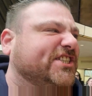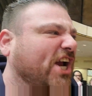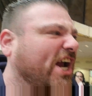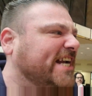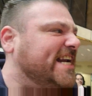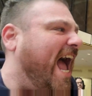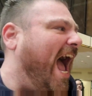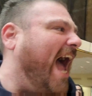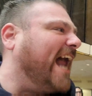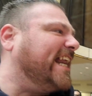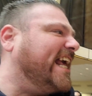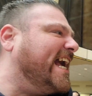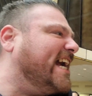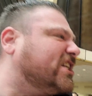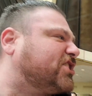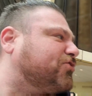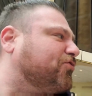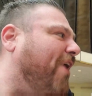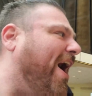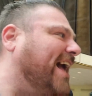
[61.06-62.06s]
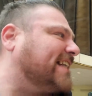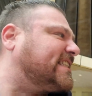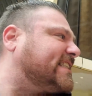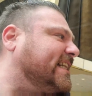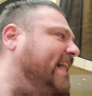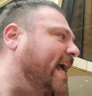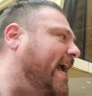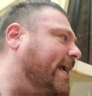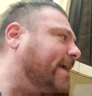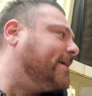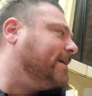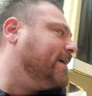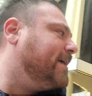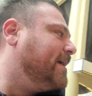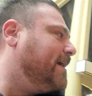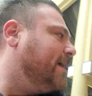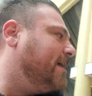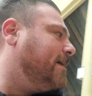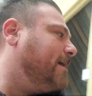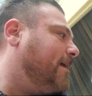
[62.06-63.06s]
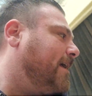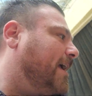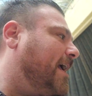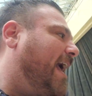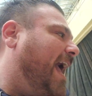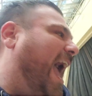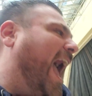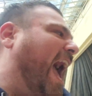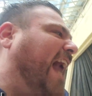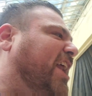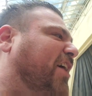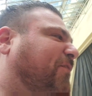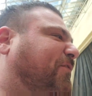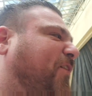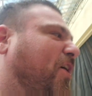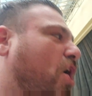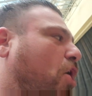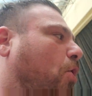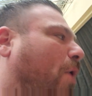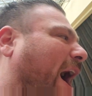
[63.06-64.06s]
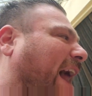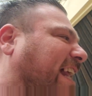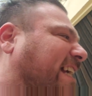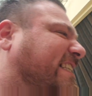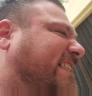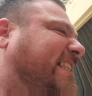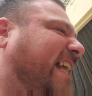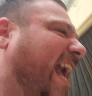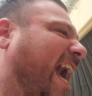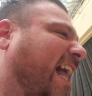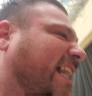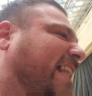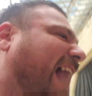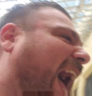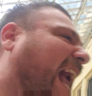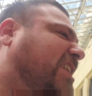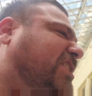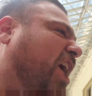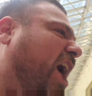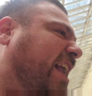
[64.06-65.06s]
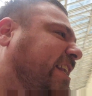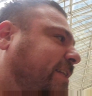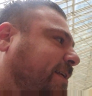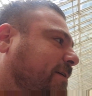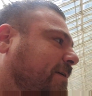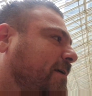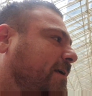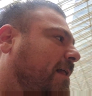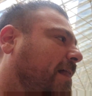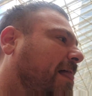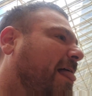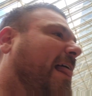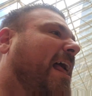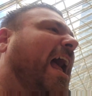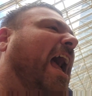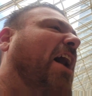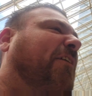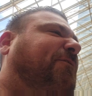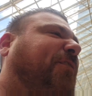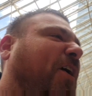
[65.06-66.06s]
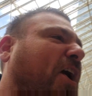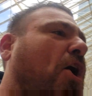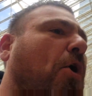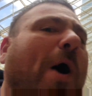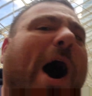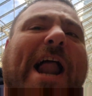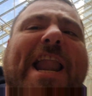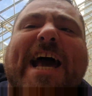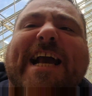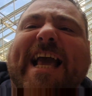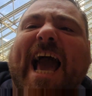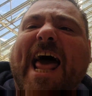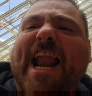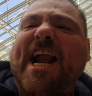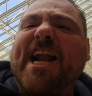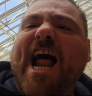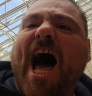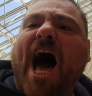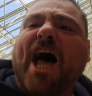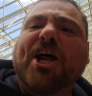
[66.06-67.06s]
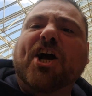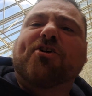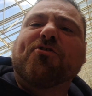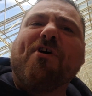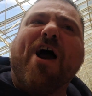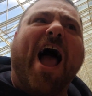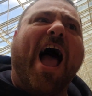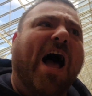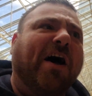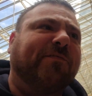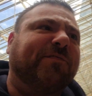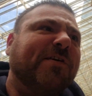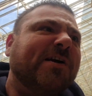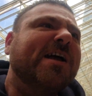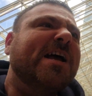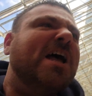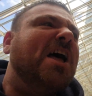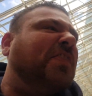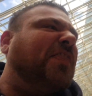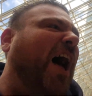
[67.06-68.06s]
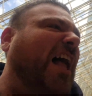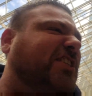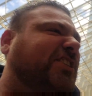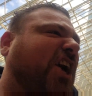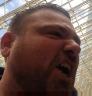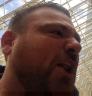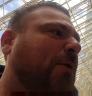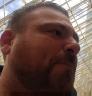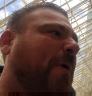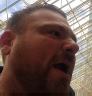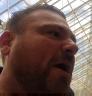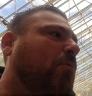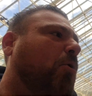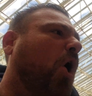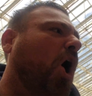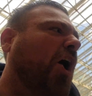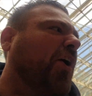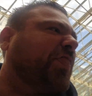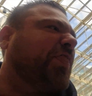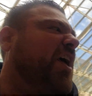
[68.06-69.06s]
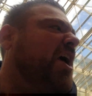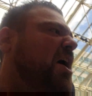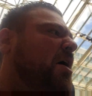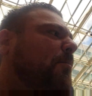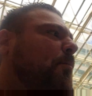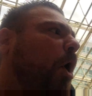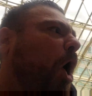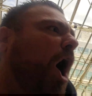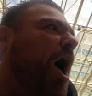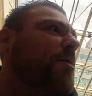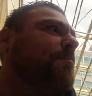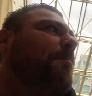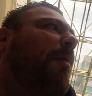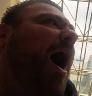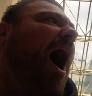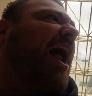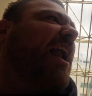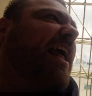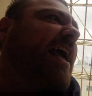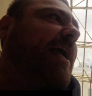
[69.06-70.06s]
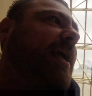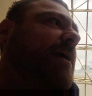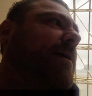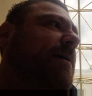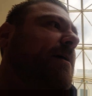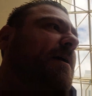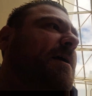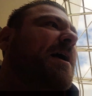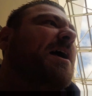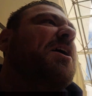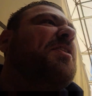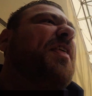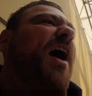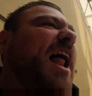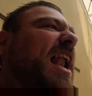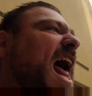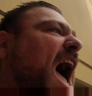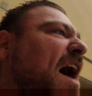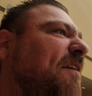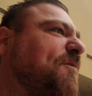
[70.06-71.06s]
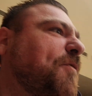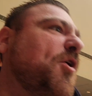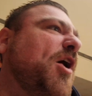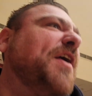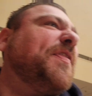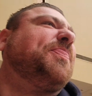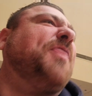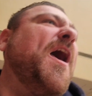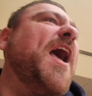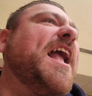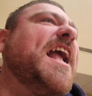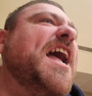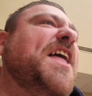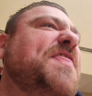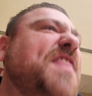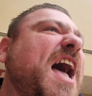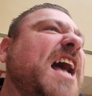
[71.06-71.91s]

Jannetty is wrestling. And if you want to see a legend, if you want to get an autograph, that's going to be worth more money than everything in